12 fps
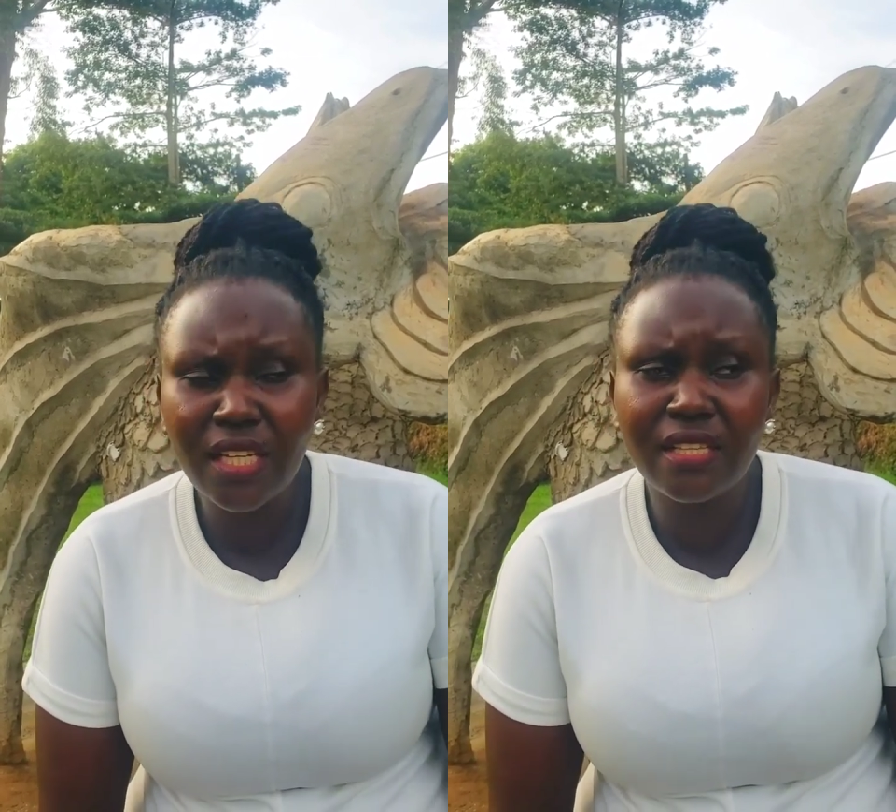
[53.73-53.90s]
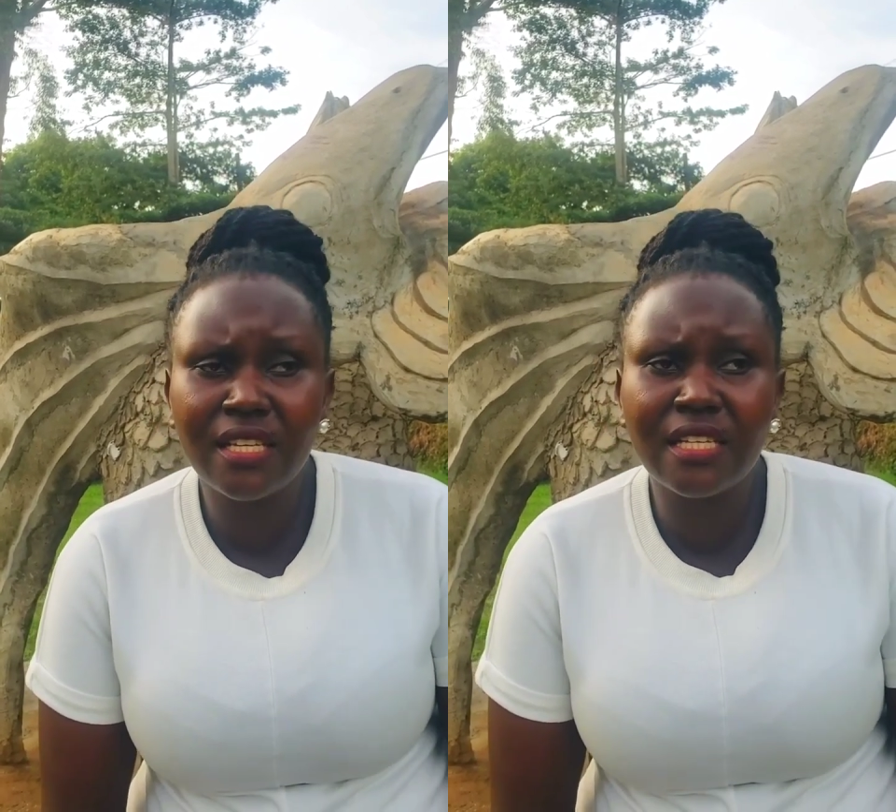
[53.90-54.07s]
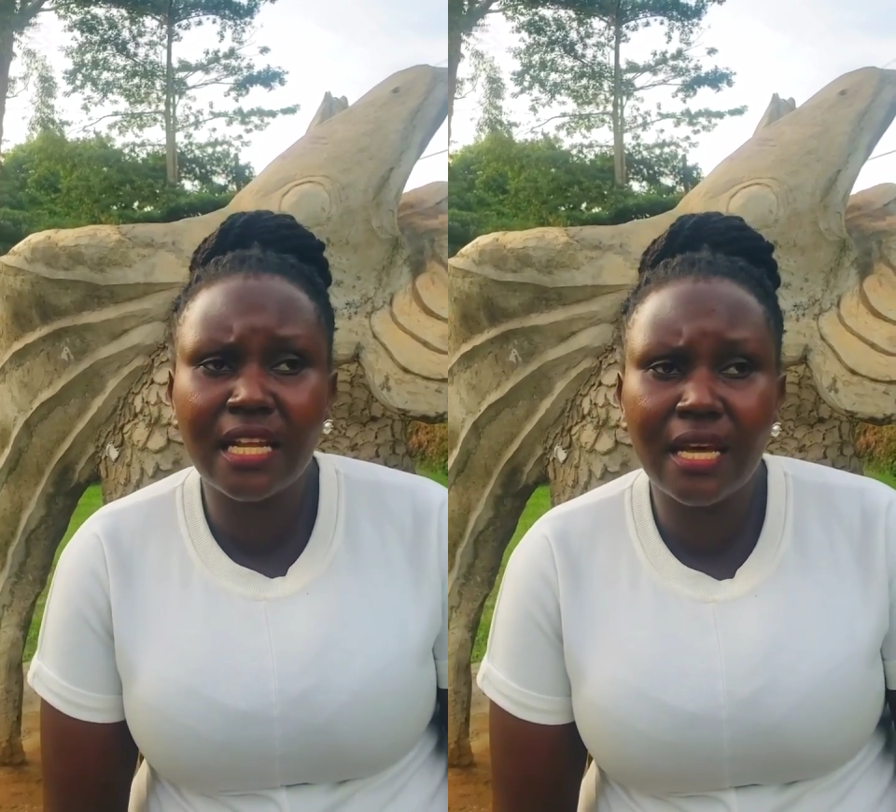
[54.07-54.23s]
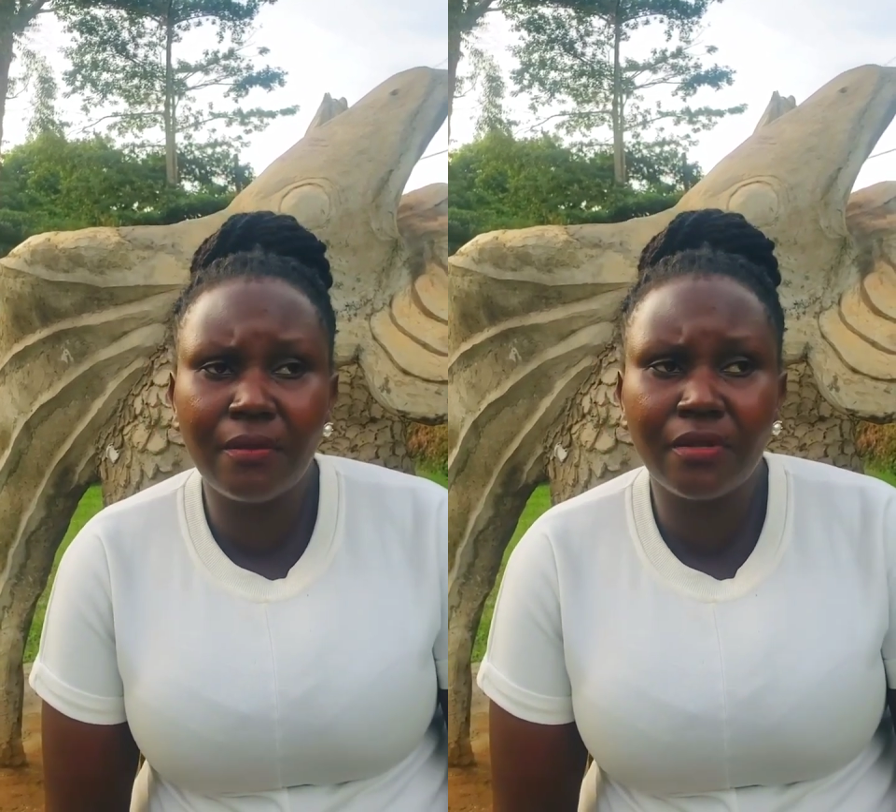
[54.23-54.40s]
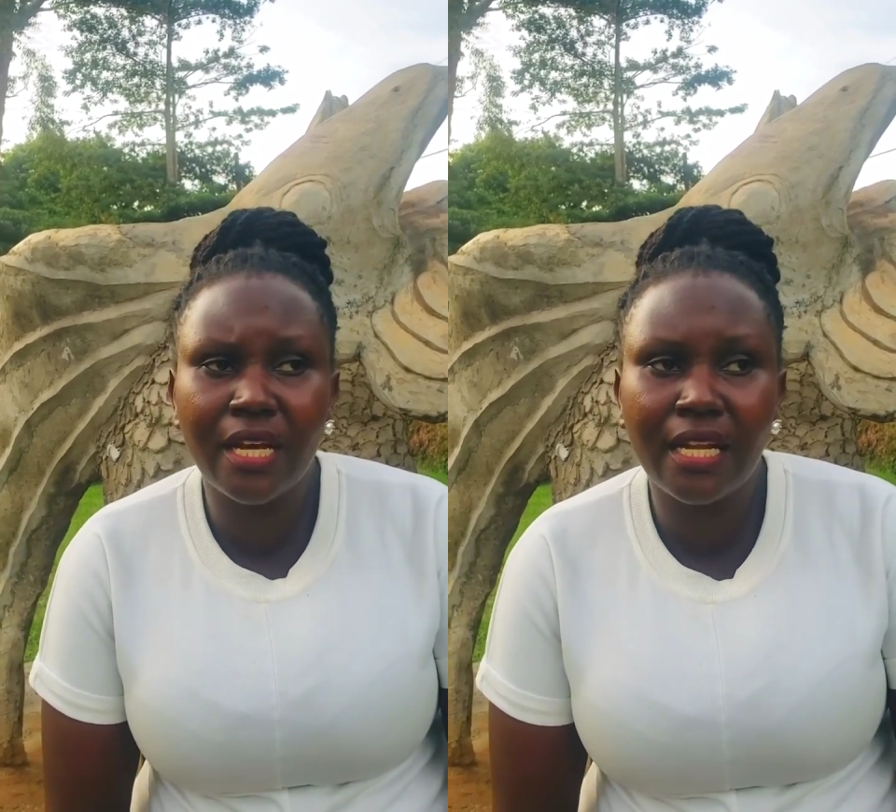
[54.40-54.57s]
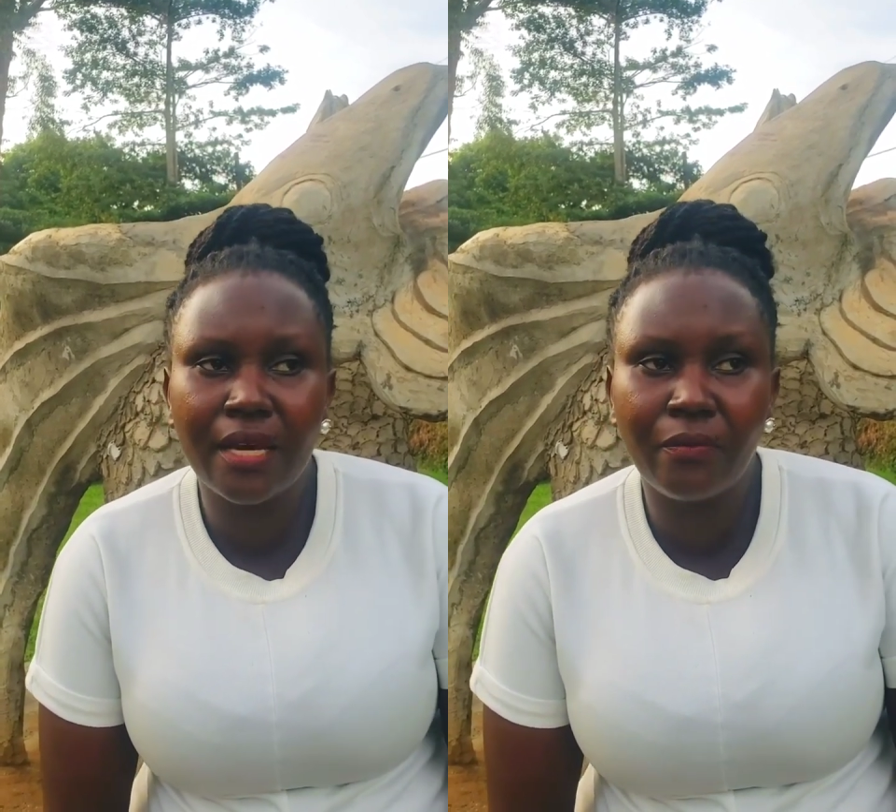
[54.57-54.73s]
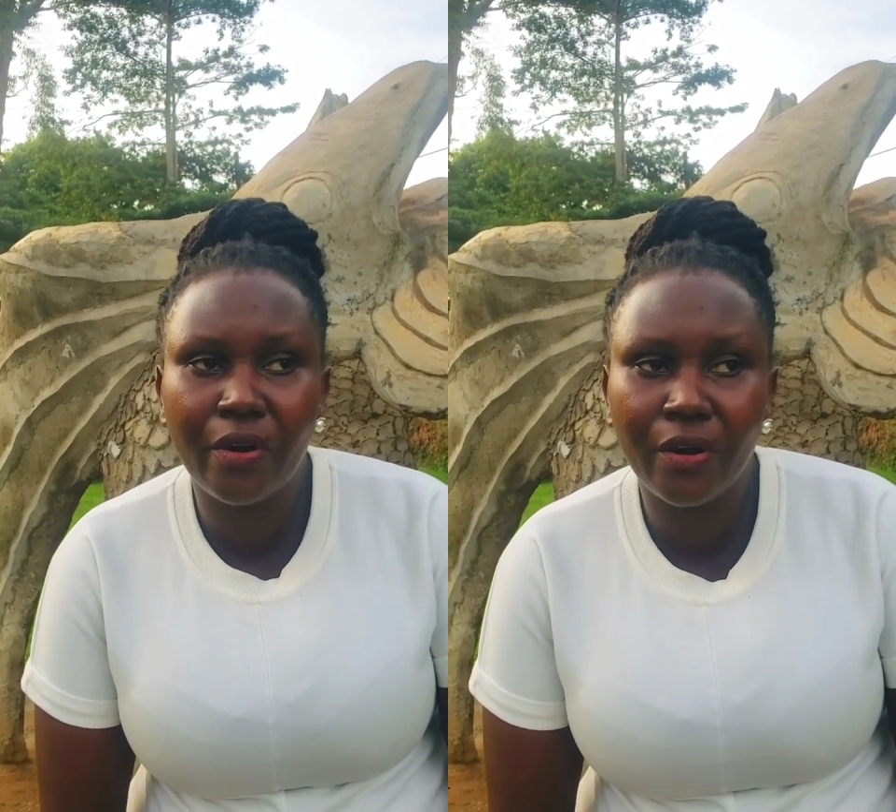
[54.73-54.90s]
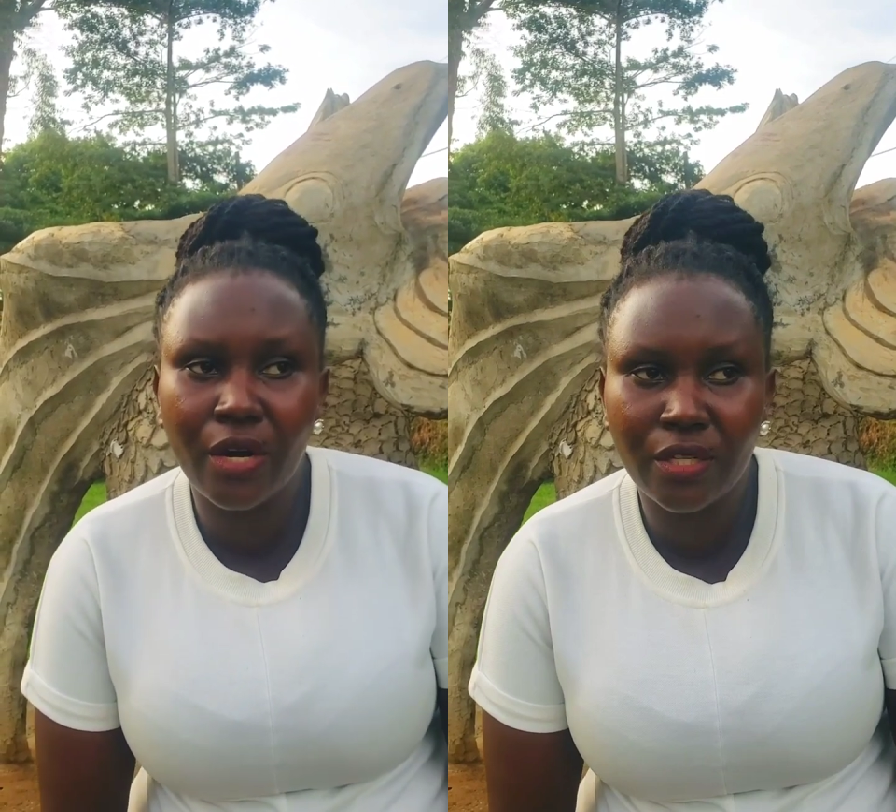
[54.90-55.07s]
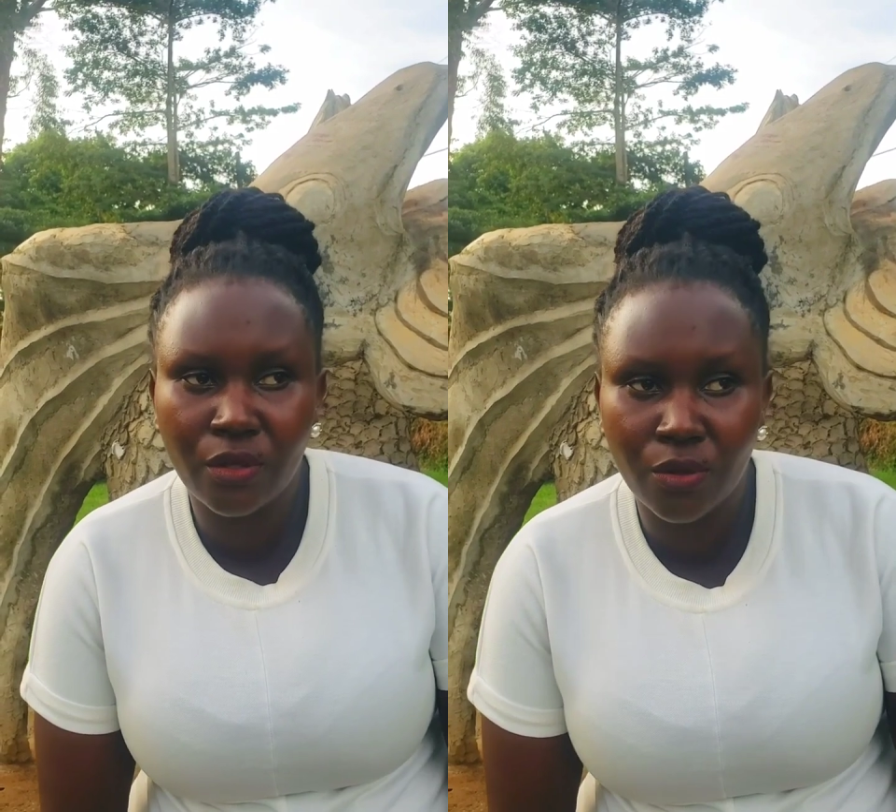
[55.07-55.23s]
these are their library
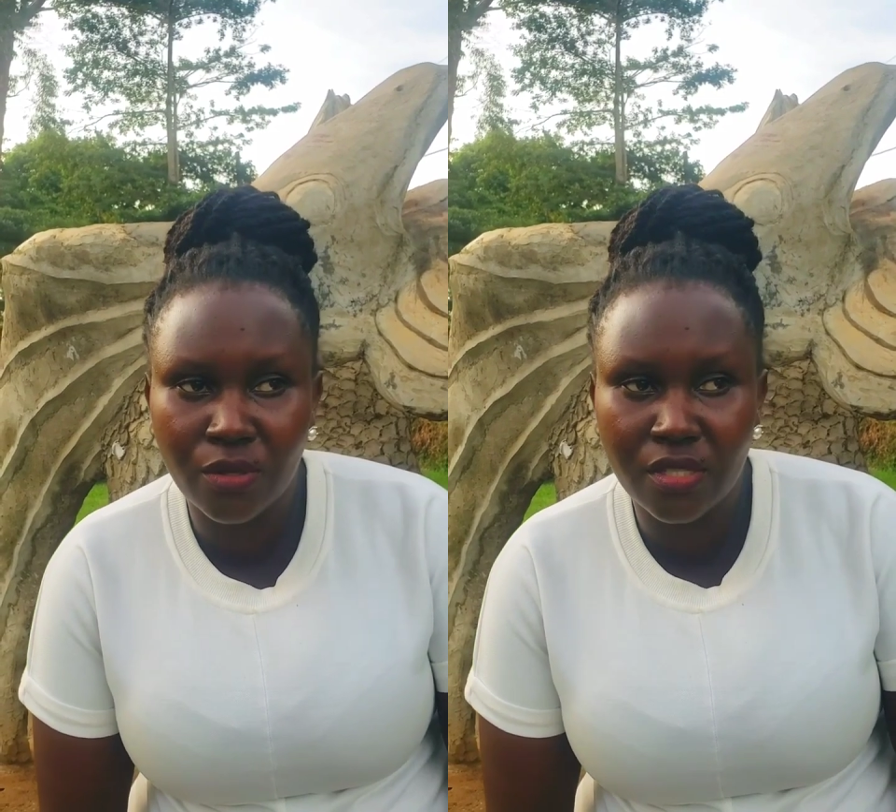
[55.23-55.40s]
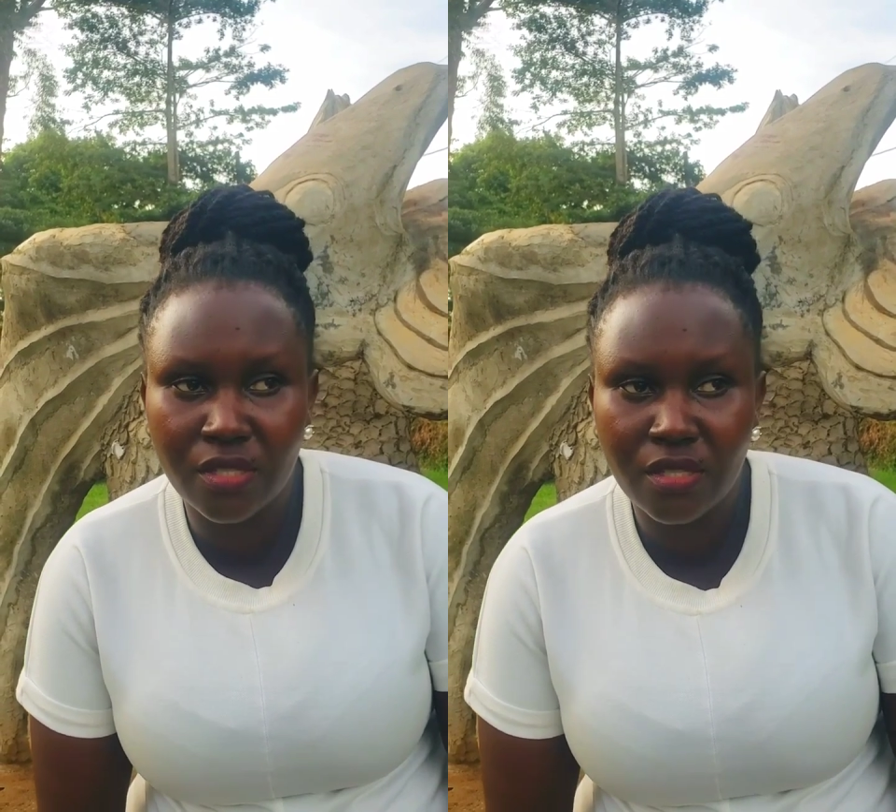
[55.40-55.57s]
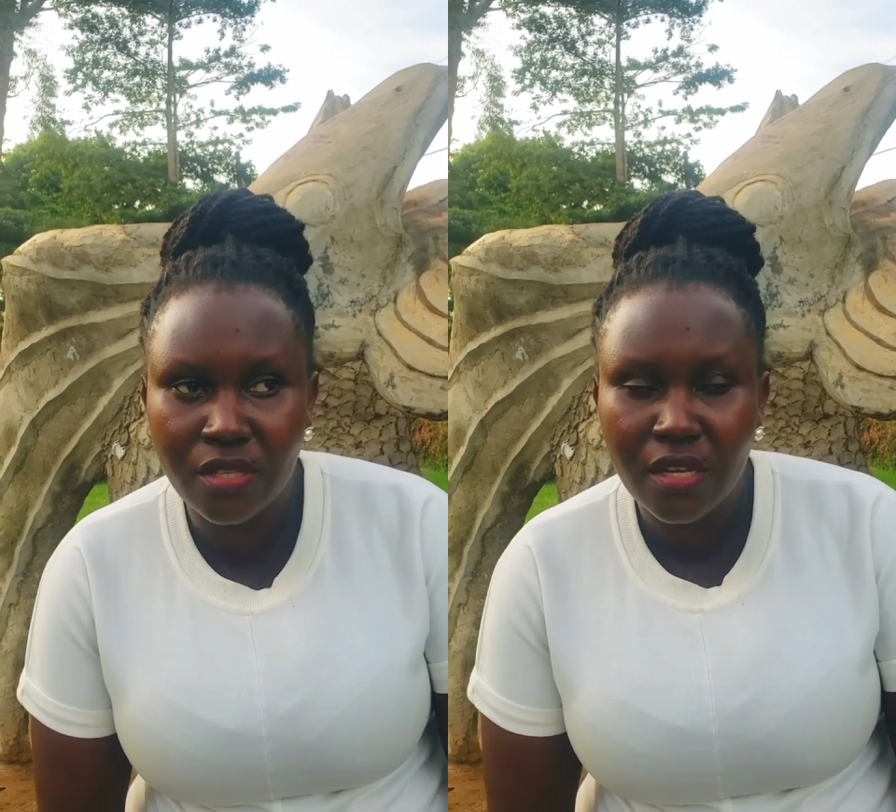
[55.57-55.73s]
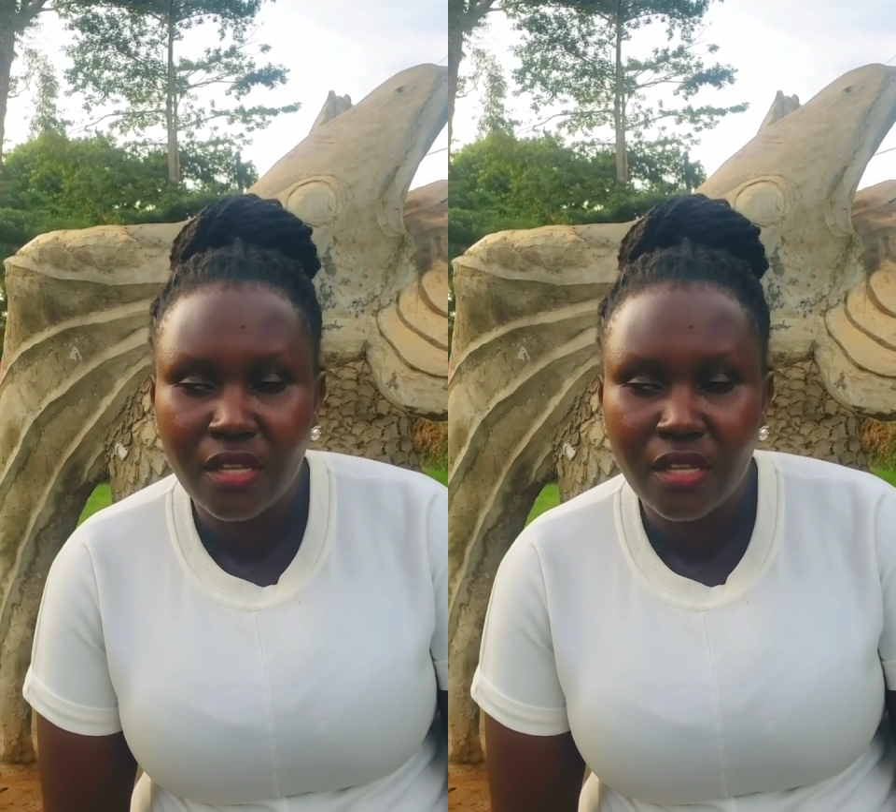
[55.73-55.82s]
catalogs.